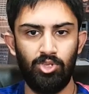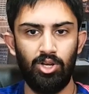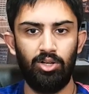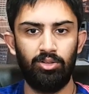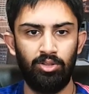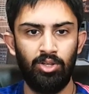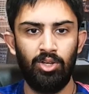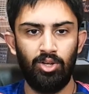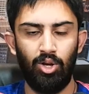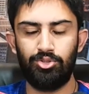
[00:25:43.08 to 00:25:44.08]
Yeah.
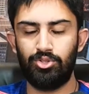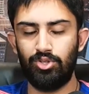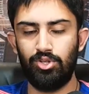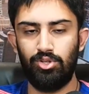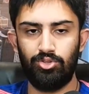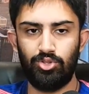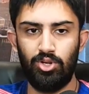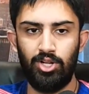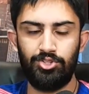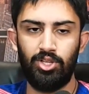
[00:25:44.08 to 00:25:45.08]
Oh, so you're
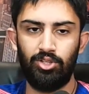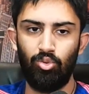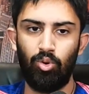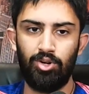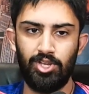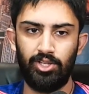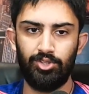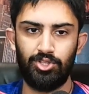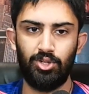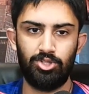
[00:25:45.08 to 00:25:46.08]
not saying you weren't taking
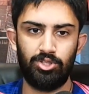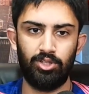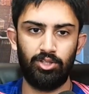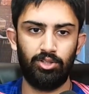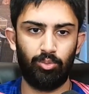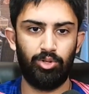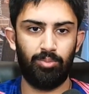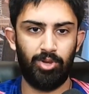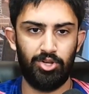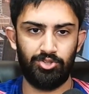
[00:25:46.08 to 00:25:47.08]
it seriously, like when you
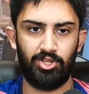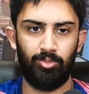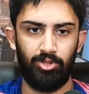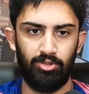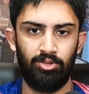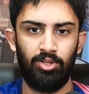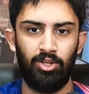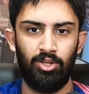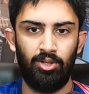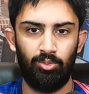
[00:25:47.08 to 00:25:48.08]
had patients come in
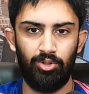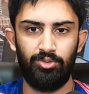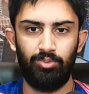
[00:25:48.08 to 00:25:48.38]
with